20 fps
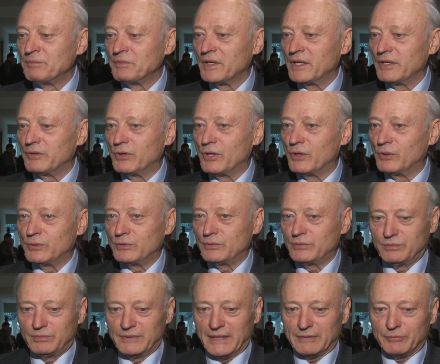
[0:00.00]
you know,
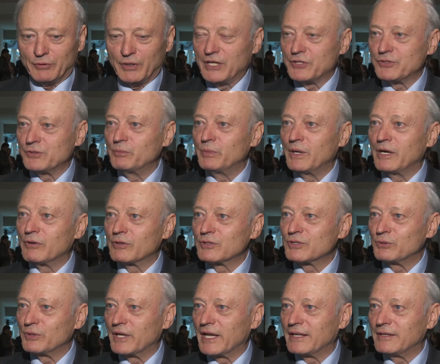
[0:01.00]
that region
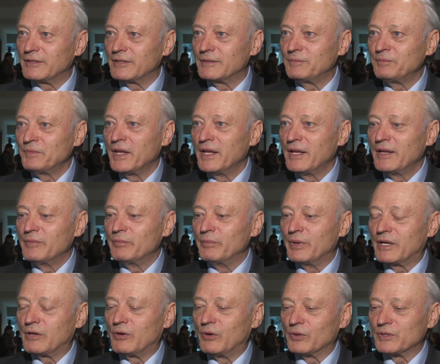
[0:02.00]
belongs together
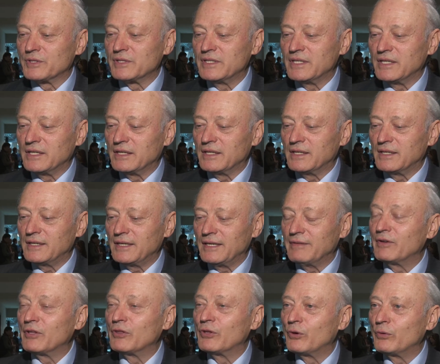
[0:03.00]
because
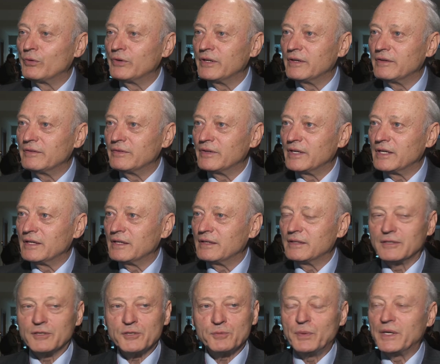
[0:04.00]
even though
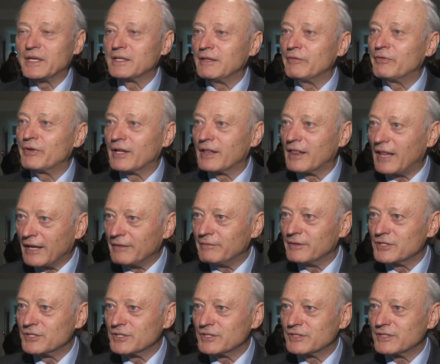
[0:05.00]
we speak different
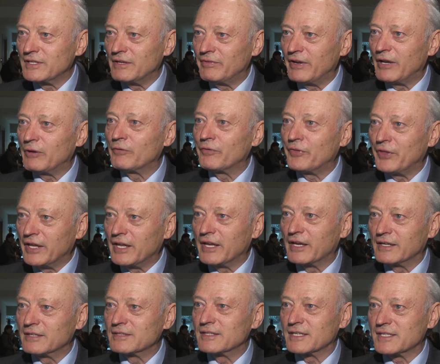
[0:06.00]
languages, the way of
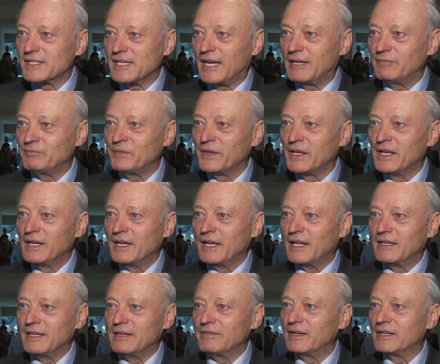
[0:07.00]
thinking is the same,
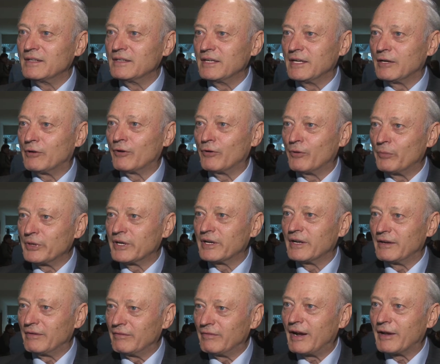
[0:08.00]
and even the
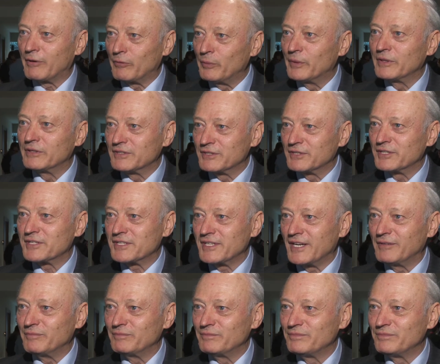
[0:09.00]
economical environment is the same.